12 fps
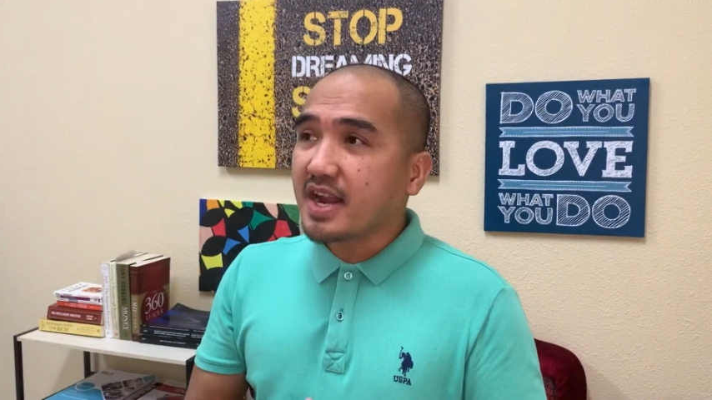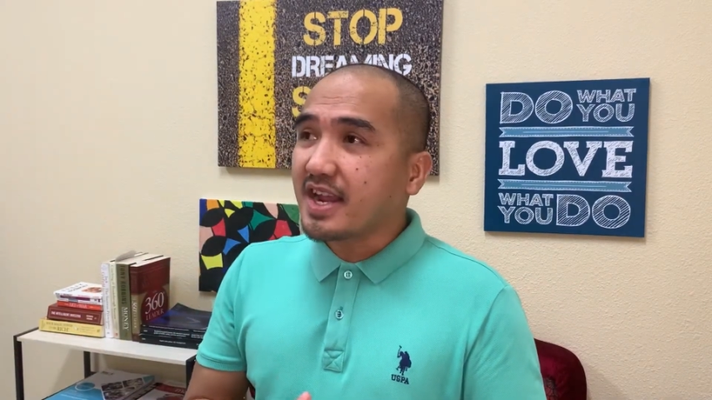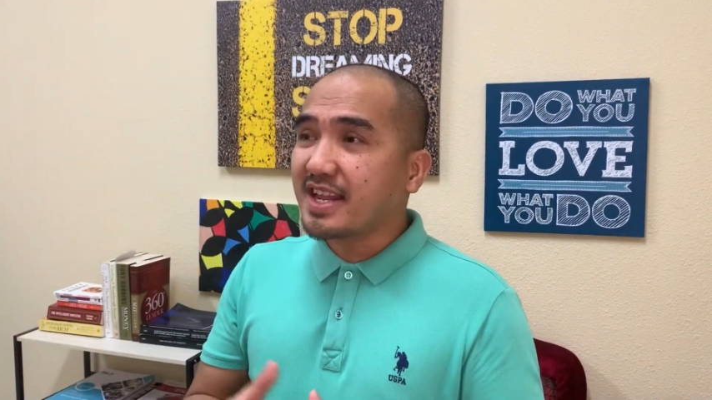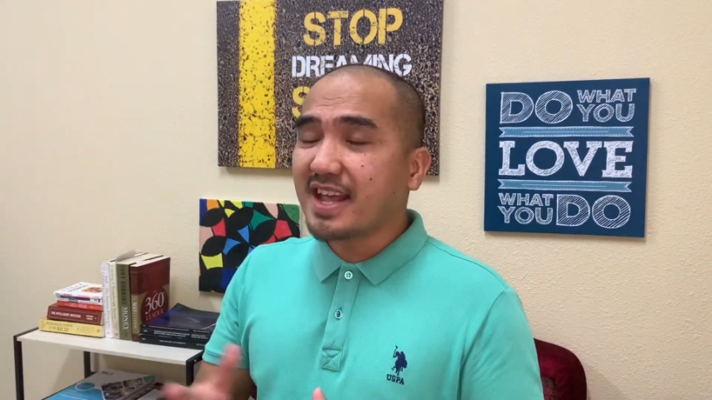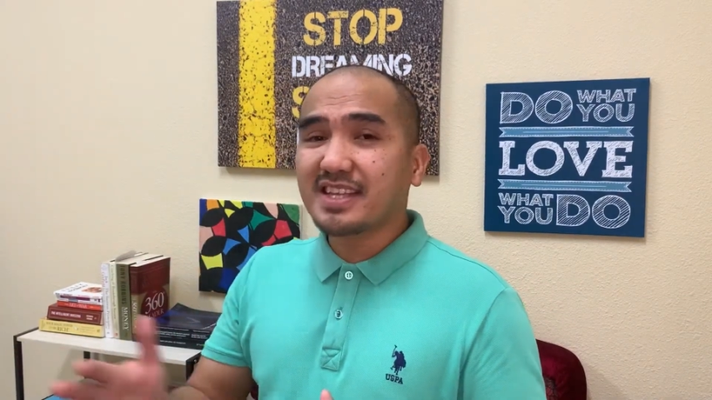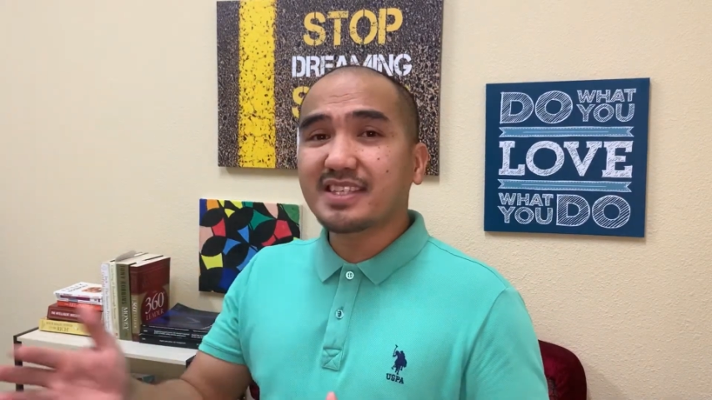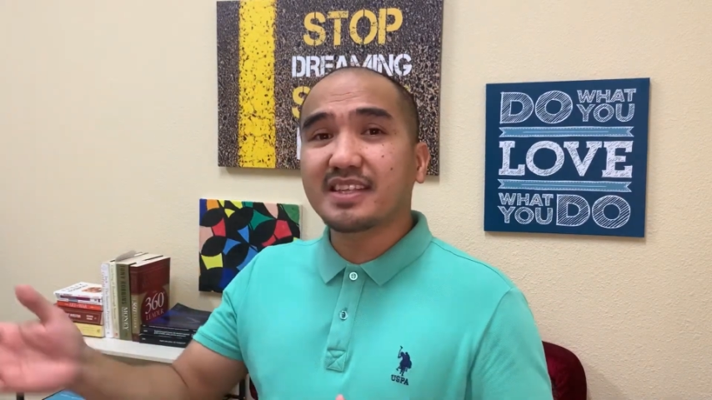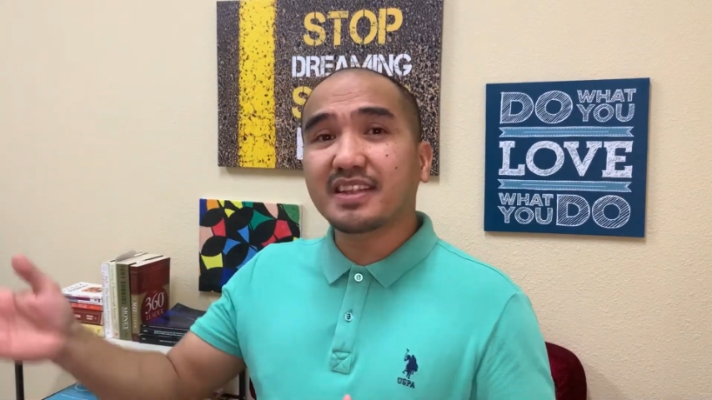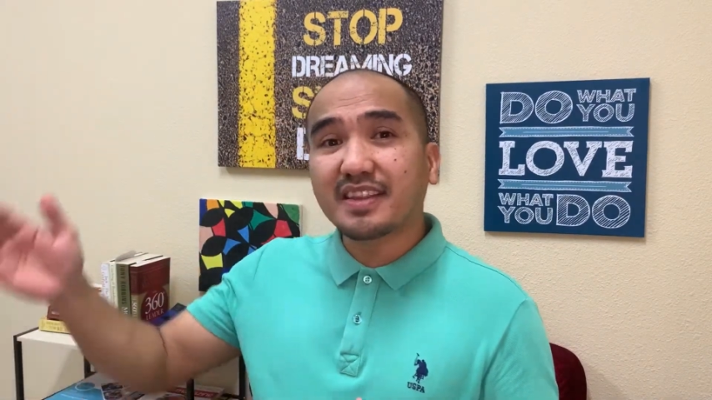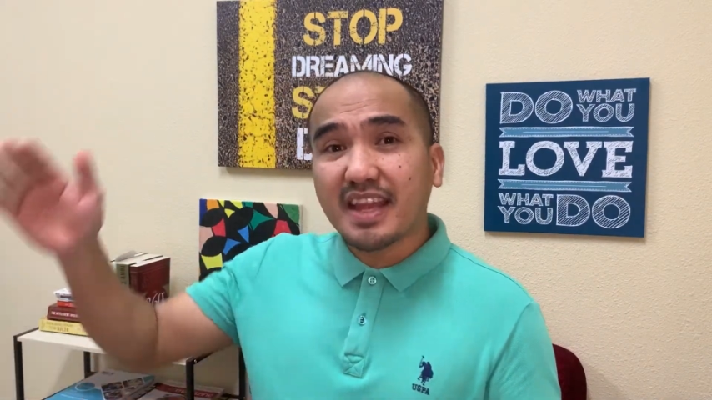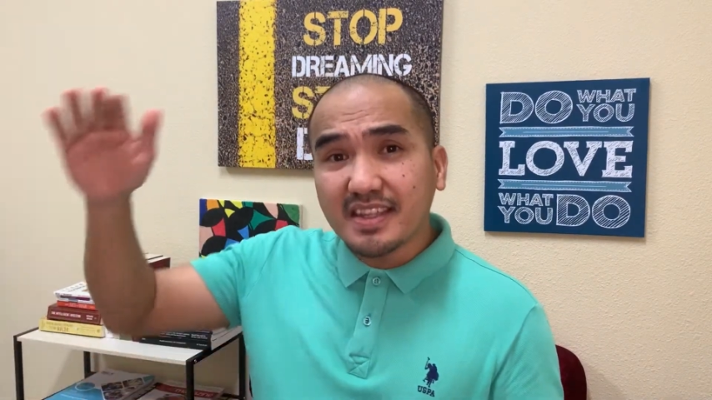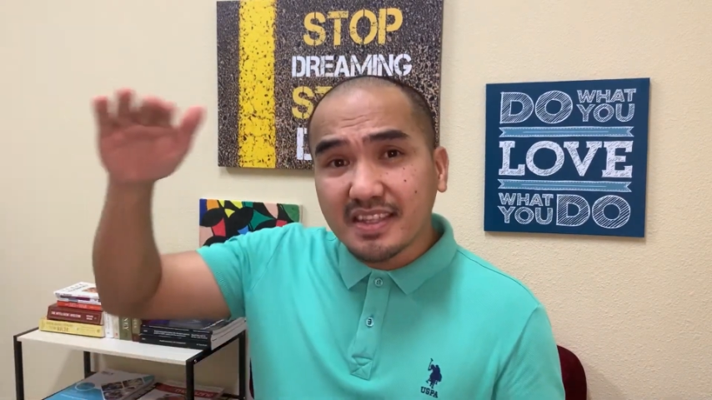It has the
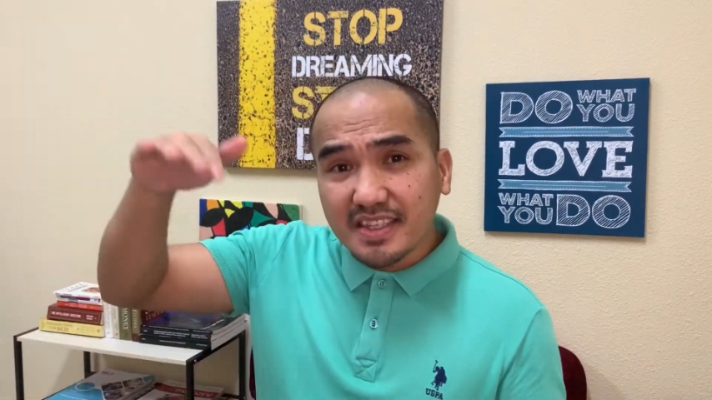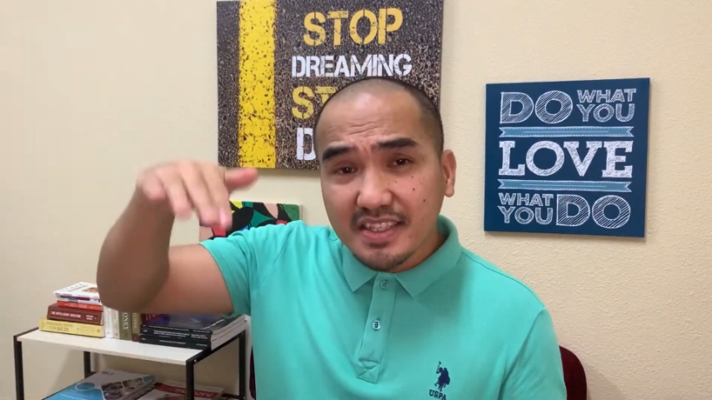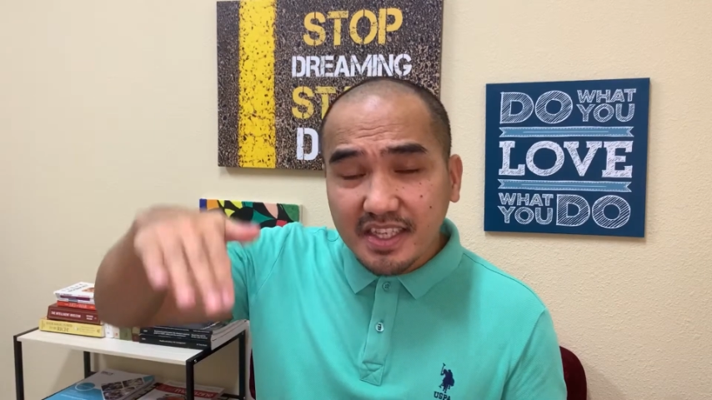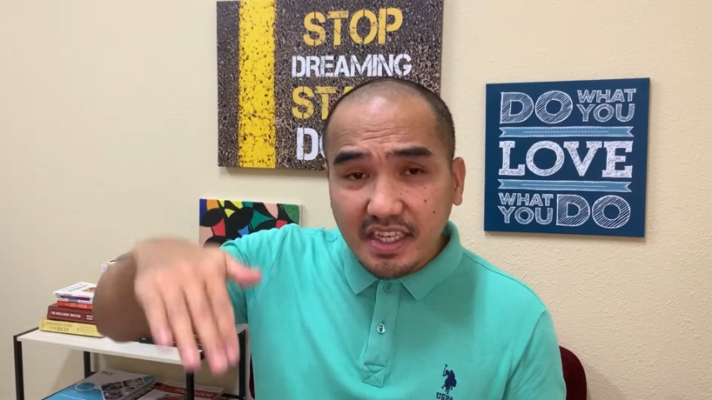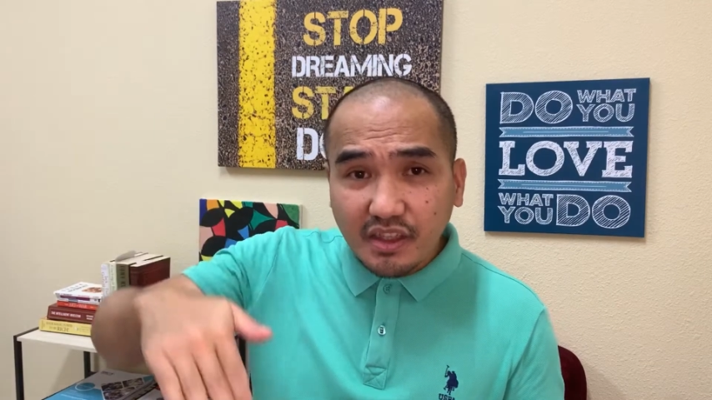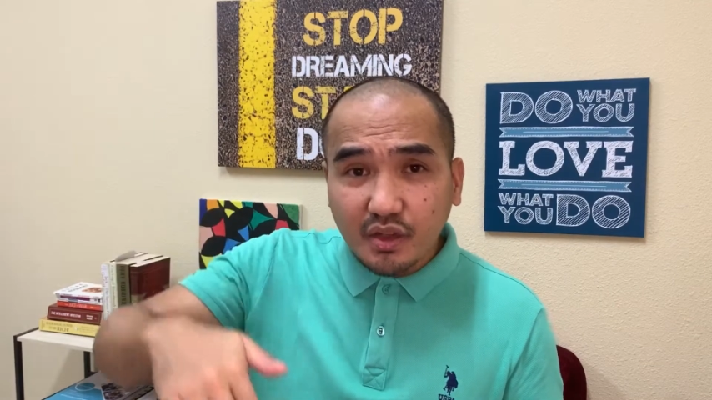tendency